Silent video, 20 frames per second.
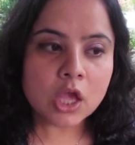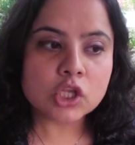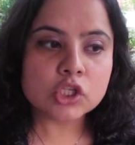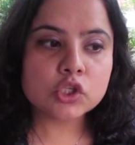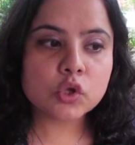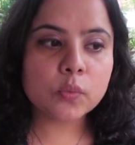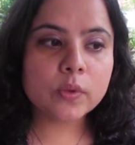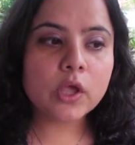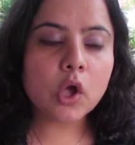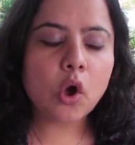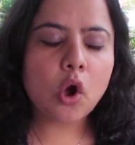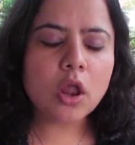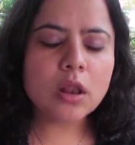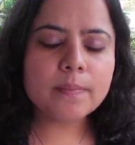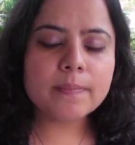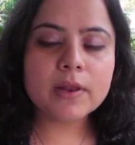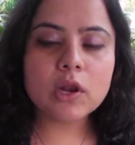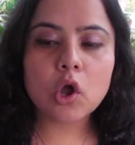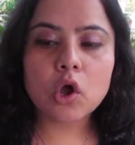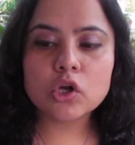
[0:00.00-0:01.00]
So we
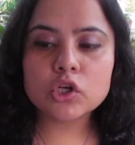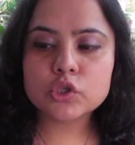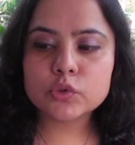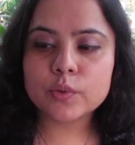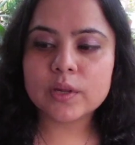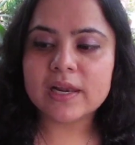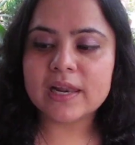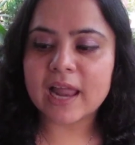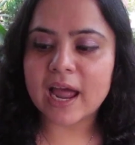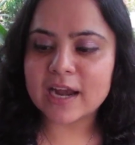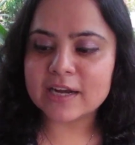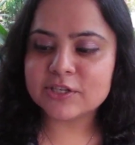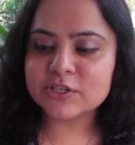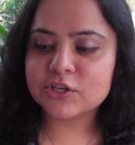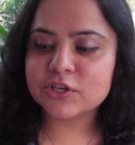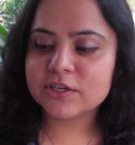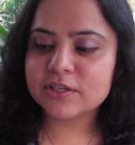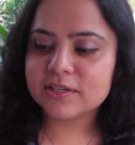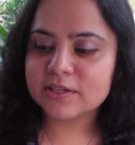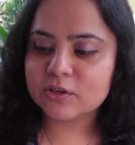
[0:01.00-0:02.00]
all belong to a
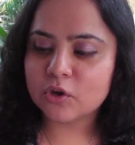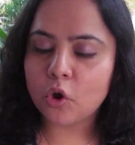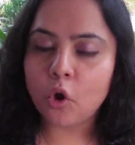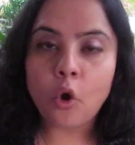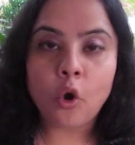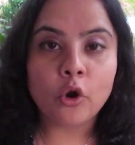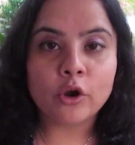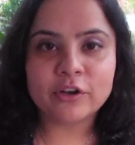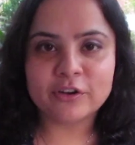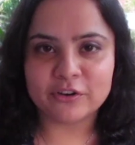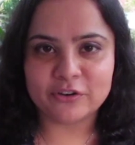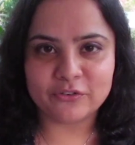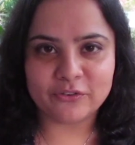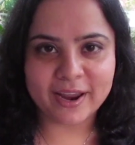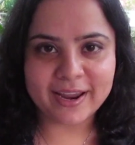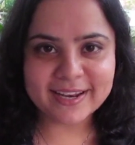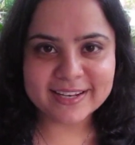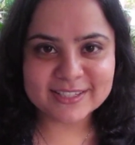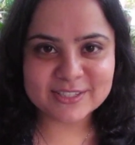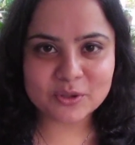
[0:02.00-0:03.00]
larger order,
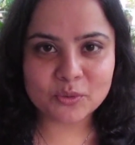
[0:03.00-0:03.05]
right?